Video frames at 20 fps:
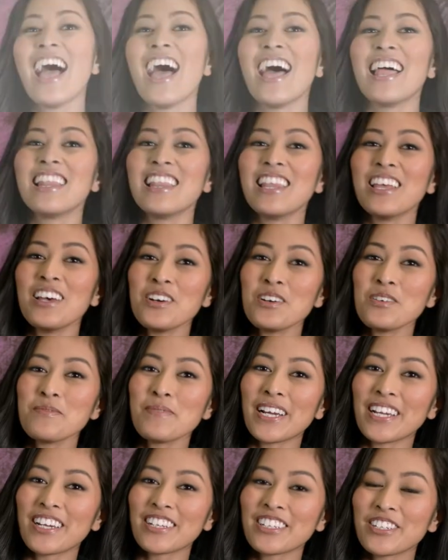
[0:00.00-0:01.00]
Hello
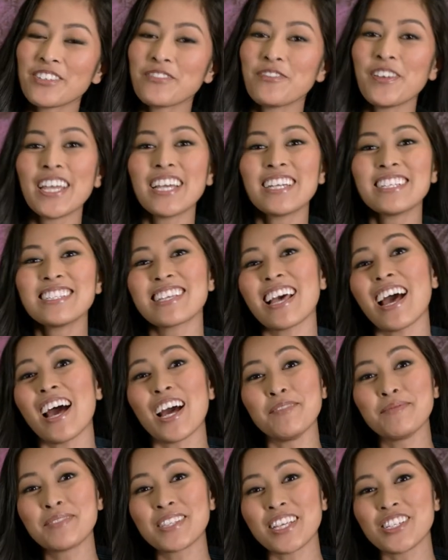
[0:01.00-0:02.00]
Bionica fans,
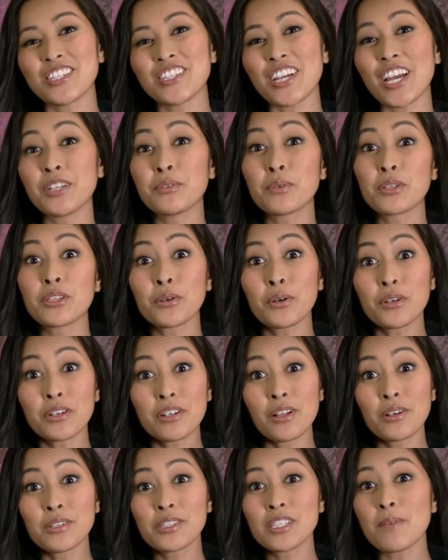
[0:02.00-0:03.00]
I'm Sunshine with your
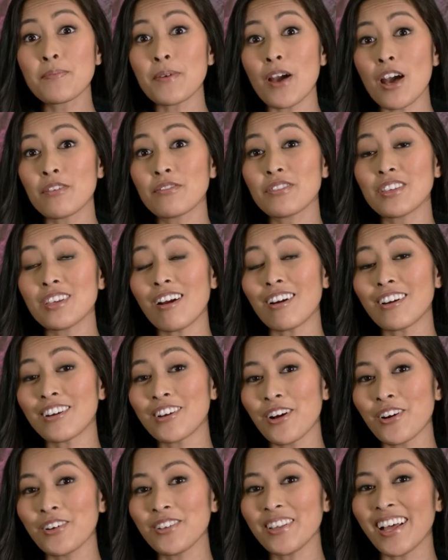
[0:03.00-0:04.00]
close-up of the
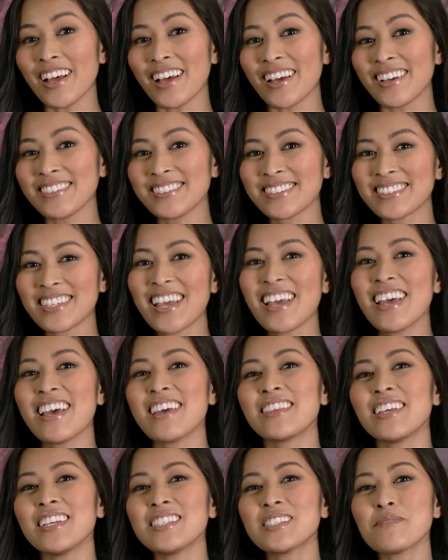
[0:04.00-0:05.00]
Arcola.
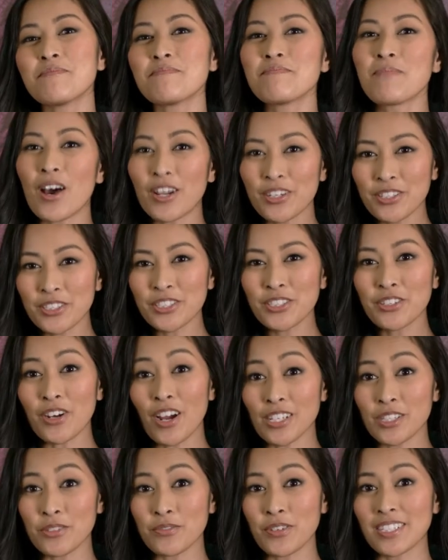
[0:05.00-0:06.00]
This modern
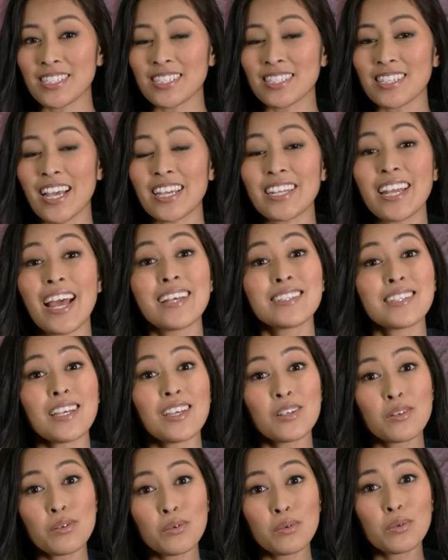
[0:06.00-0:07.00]
cross-front slide has a
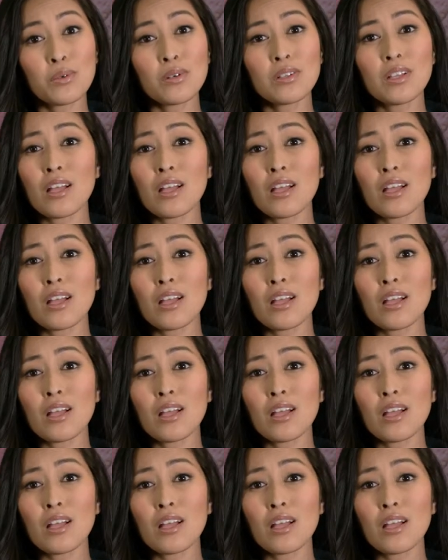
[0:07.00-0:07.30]
cool,